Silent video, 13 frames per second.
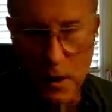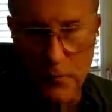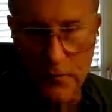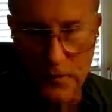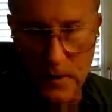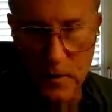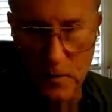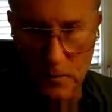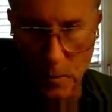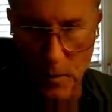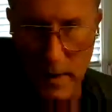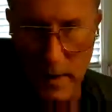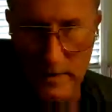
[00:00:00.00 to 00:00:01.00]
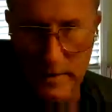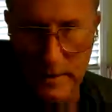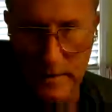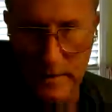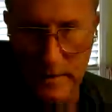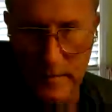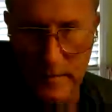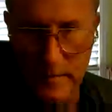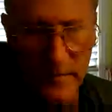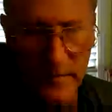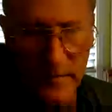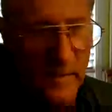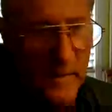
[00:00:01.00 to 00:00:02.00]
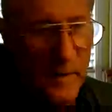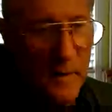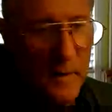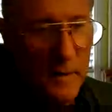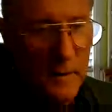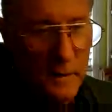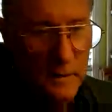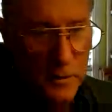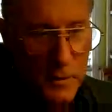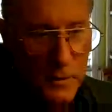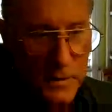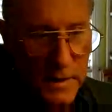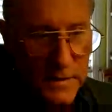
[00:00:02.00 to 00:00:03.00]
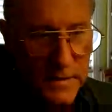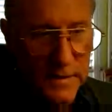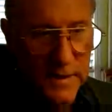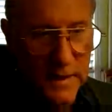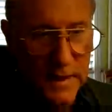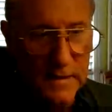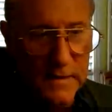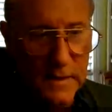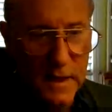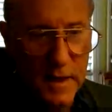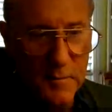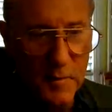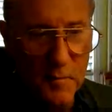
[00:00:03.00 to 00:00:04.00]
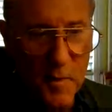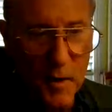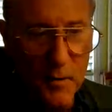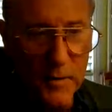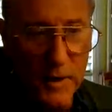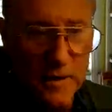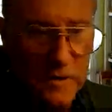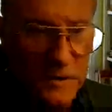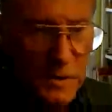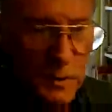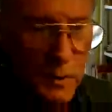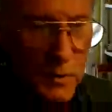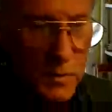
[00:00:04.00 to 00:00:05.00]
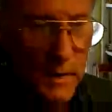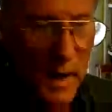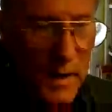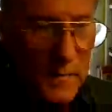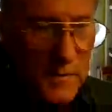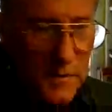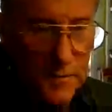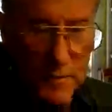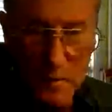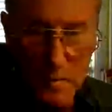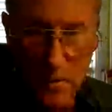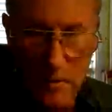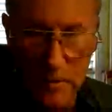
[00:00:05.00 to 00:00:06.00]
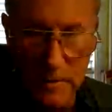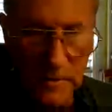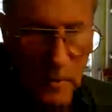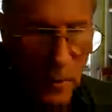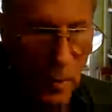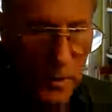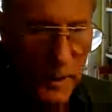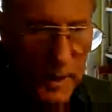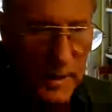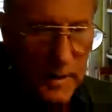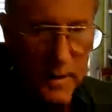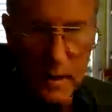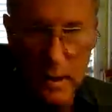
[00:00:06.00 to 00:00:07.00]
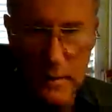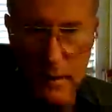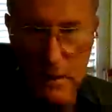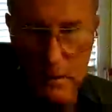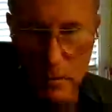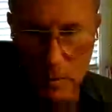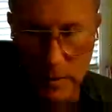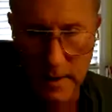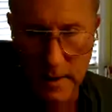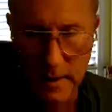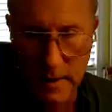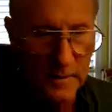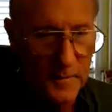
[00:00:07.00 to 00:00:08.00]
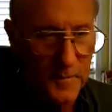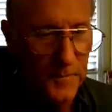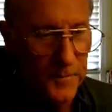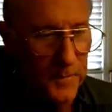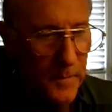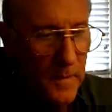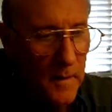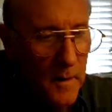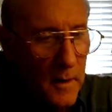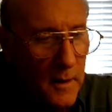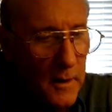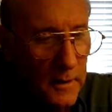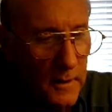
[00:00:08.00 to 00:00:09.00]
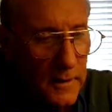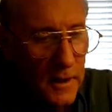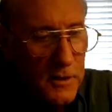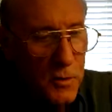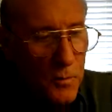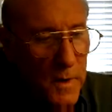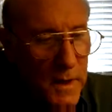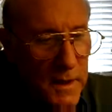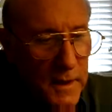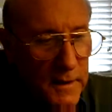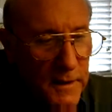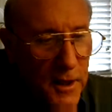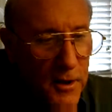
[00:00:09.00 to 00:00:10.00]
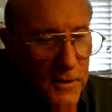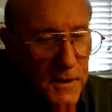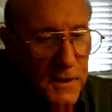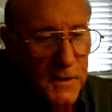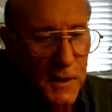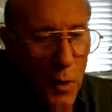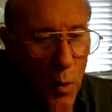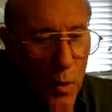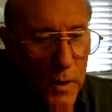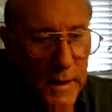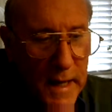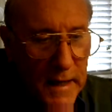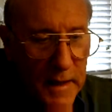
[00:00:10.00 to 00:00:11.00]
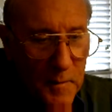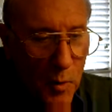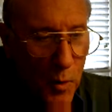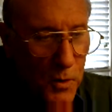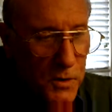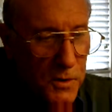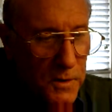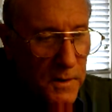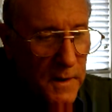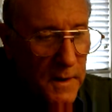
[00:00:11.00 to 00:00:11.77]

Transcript: where we saw figure 418. You see it says the ECM of bone has two types of components, organic and inorganic. As you read in there, it says the organic portion